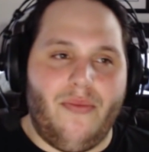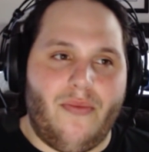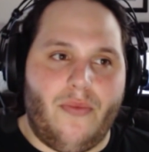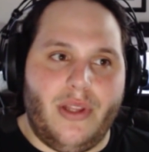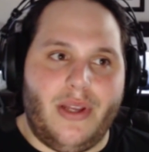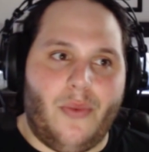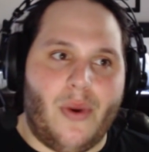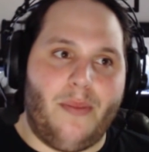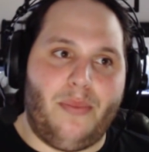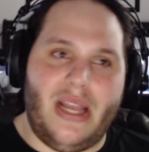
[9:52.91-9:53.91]
really want
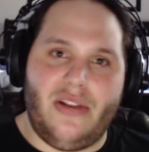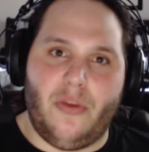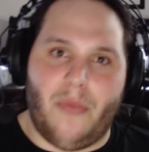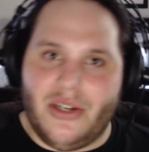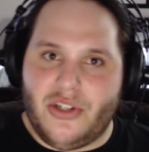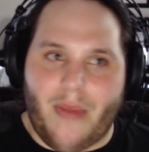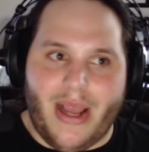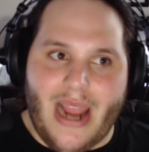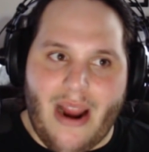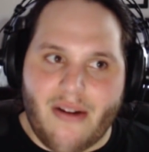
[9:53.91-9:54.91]
to play too much on my
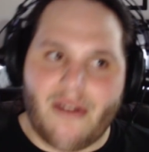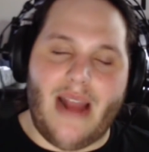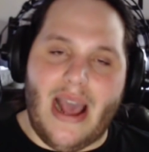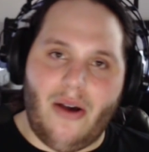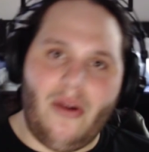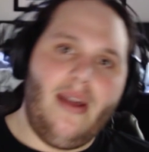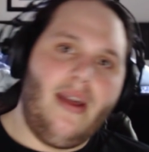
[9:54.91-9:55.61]
character now